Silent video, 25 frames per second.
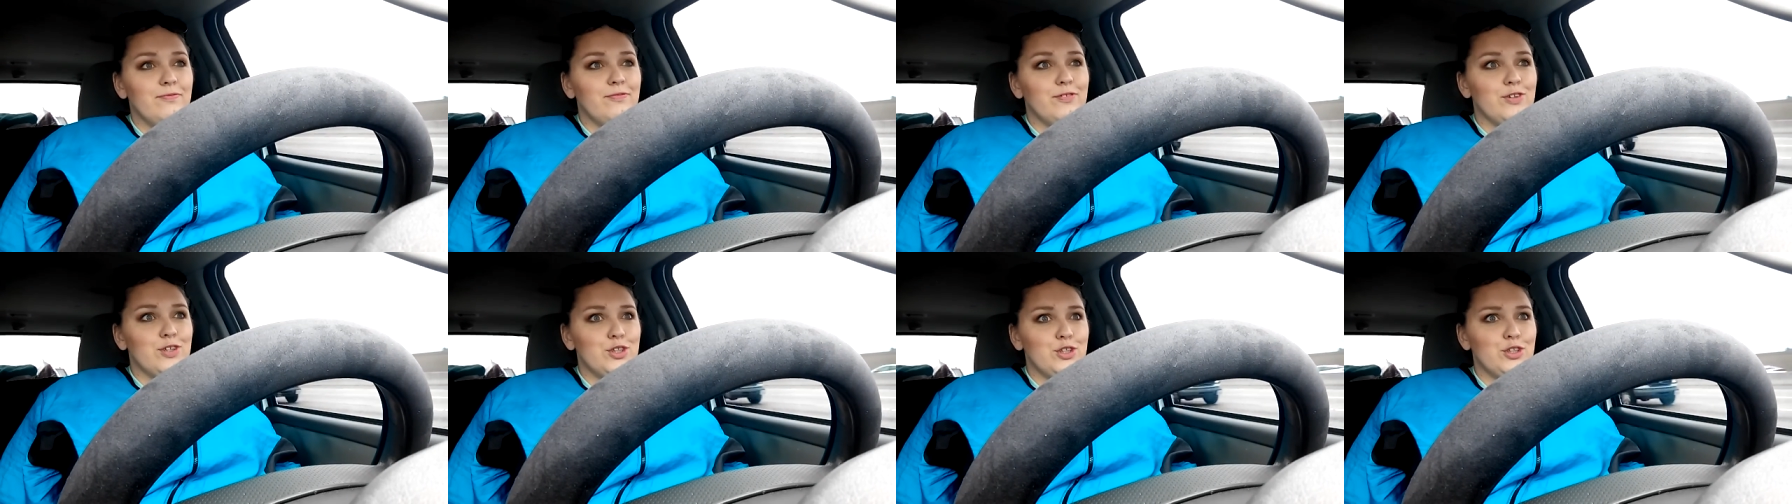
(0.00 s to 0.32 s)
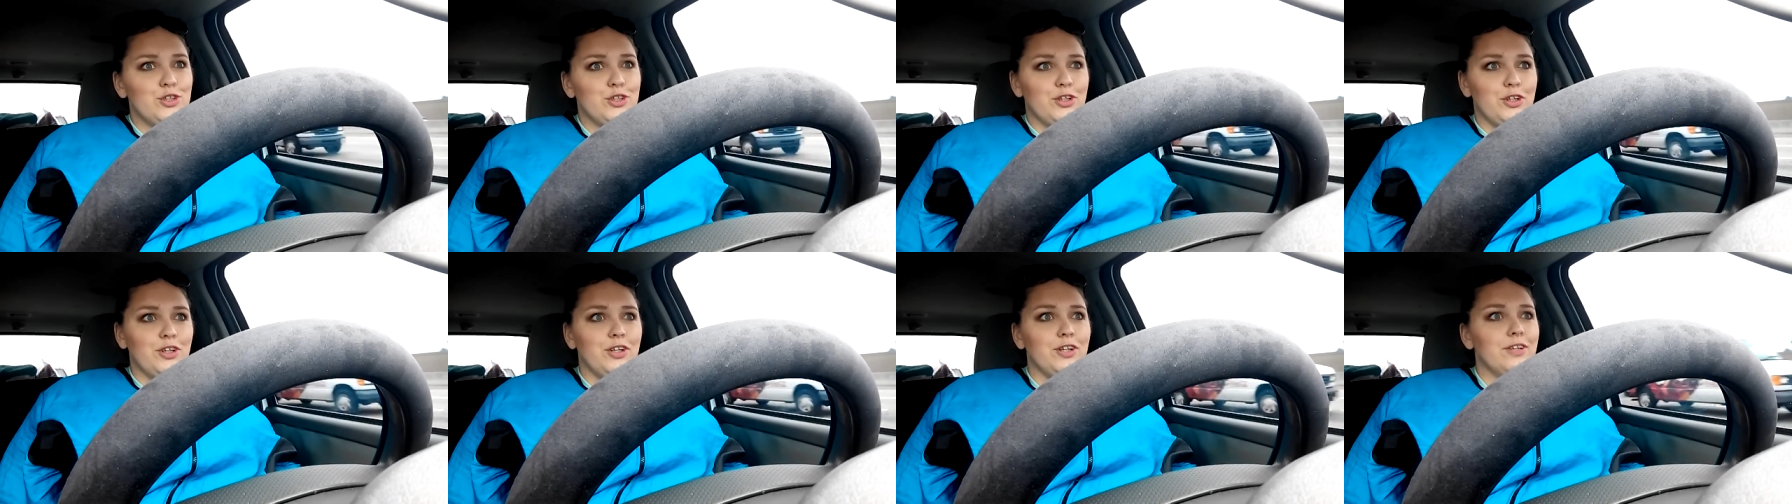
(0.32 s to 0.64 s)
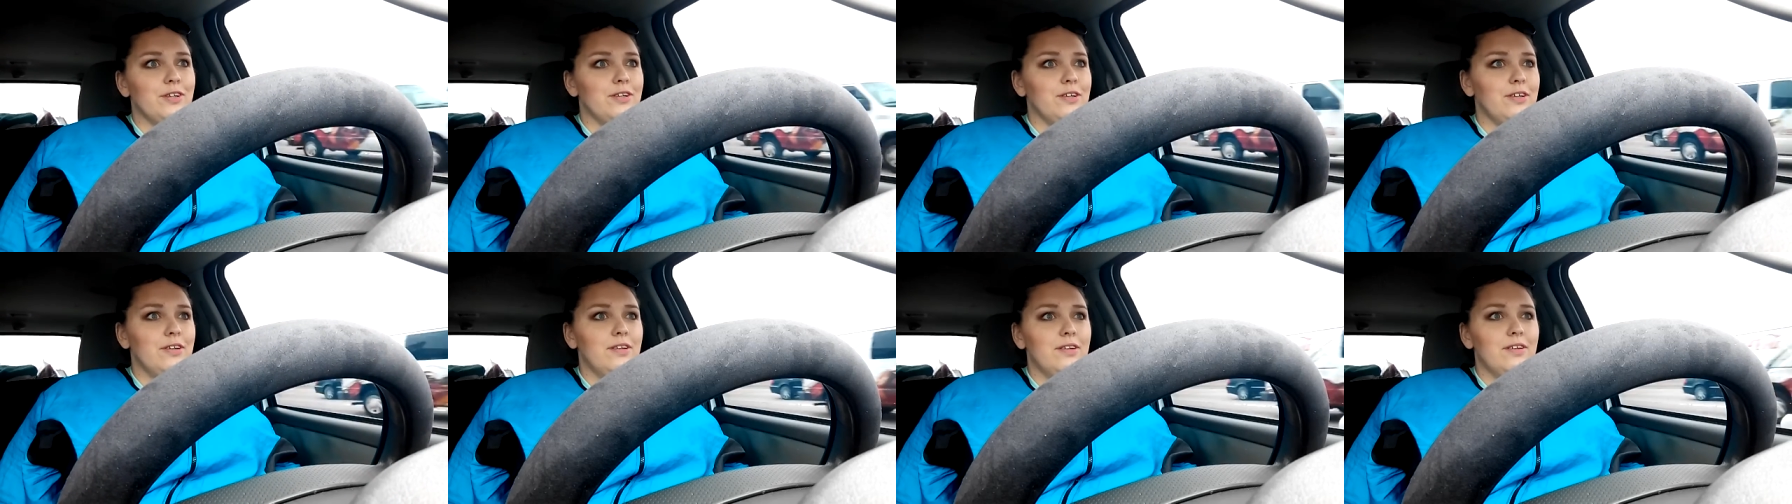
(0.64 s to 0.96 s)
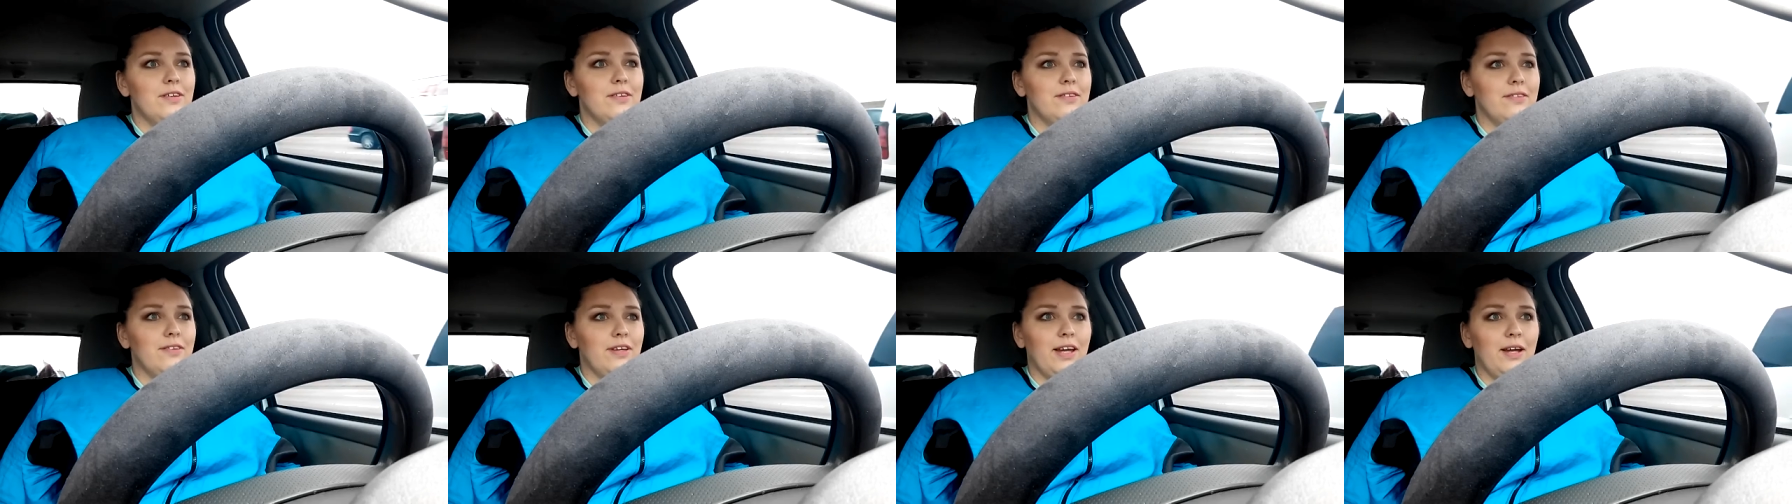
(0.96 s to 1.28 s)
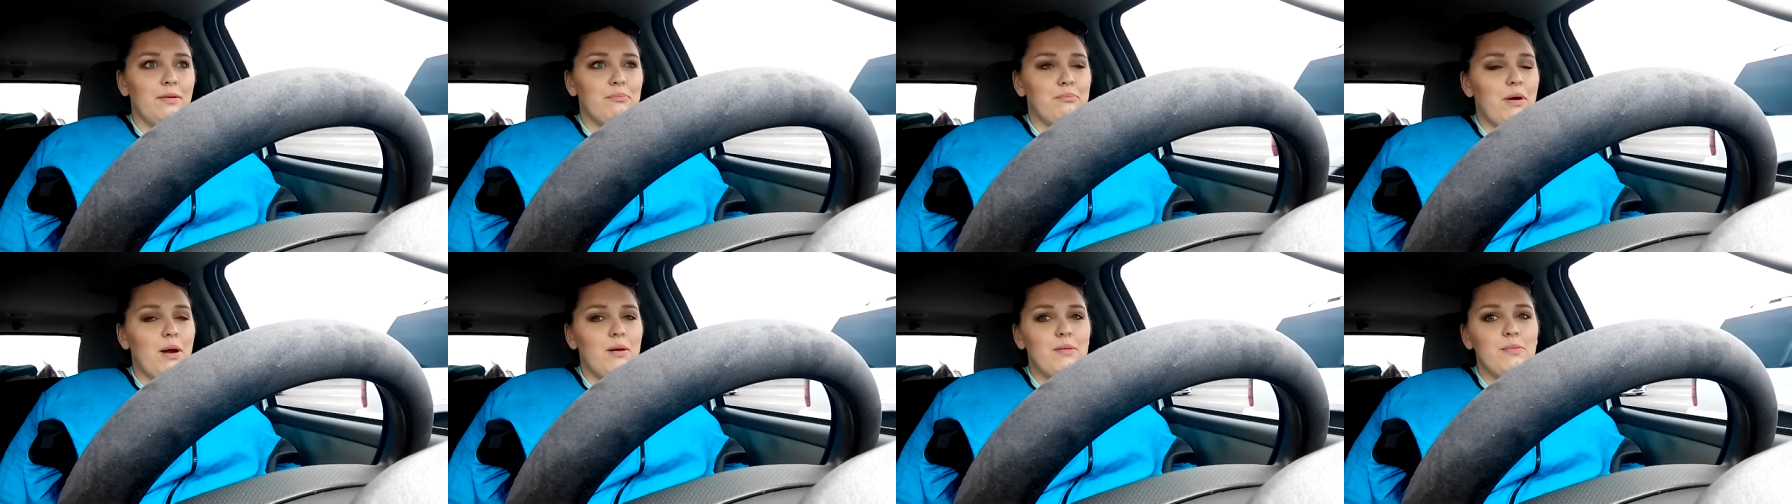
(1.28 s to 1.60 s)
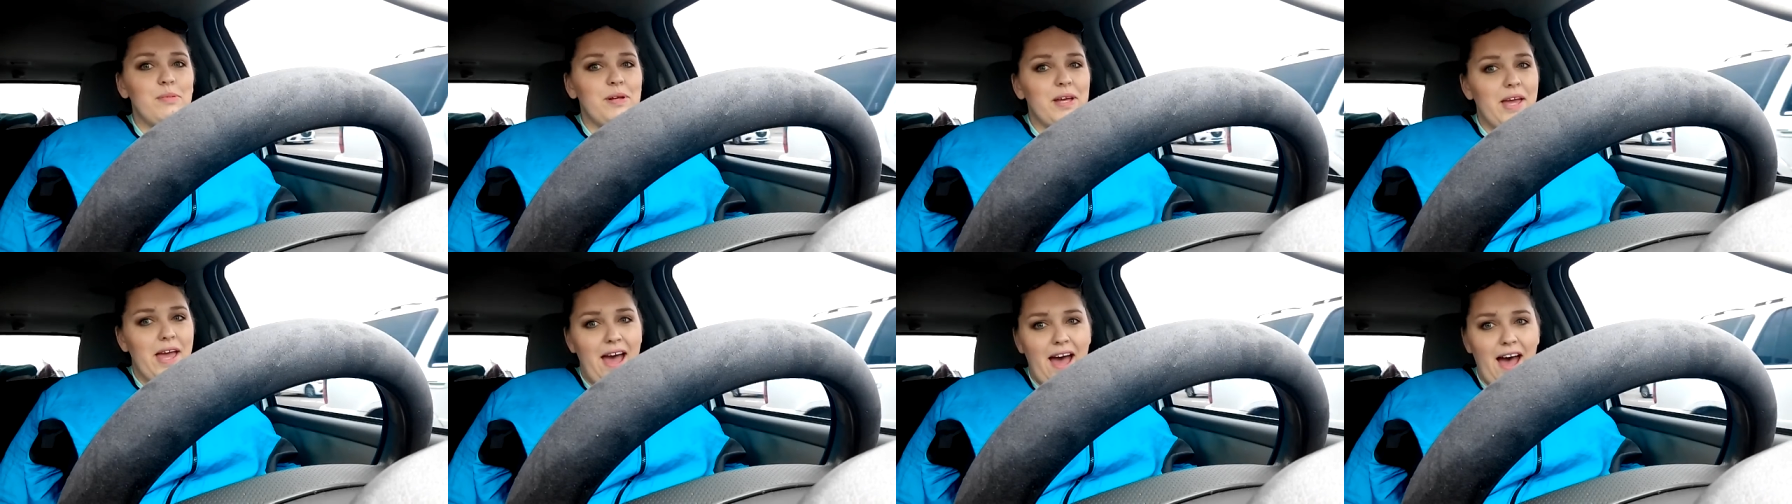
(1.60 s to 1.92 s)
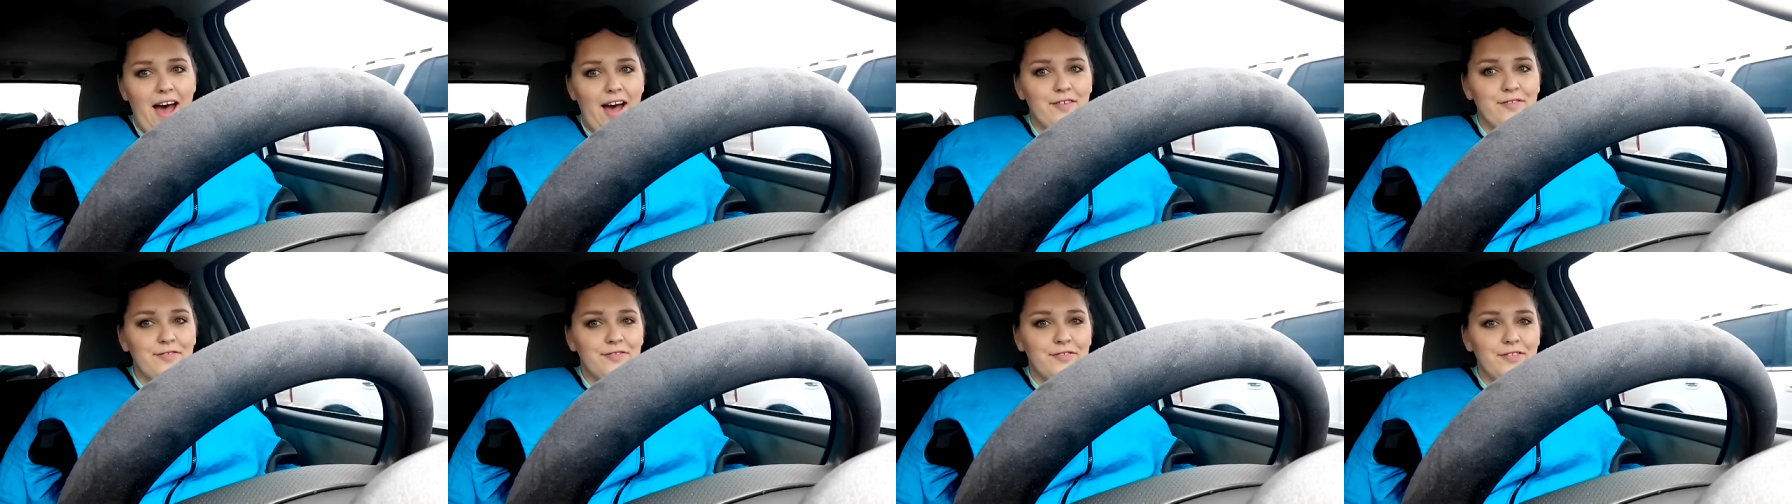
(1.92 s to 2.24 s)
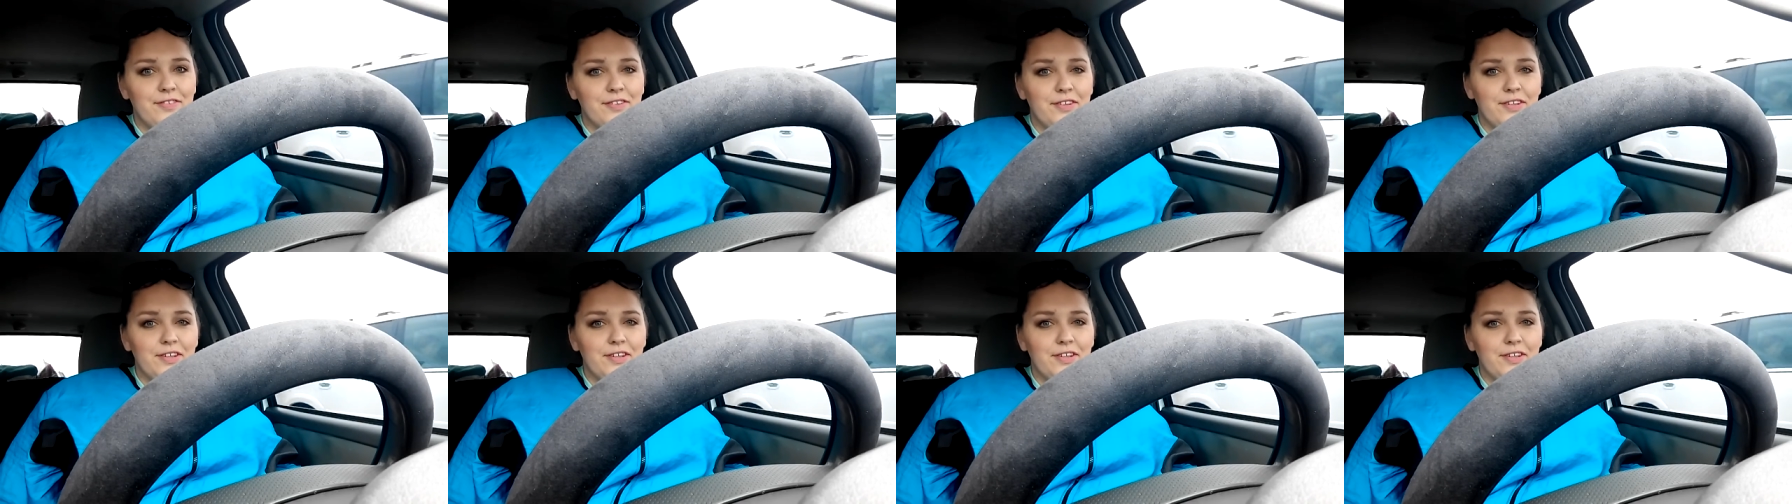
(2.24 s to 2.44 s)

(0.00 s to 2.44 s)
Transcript: for sure. Like probably half.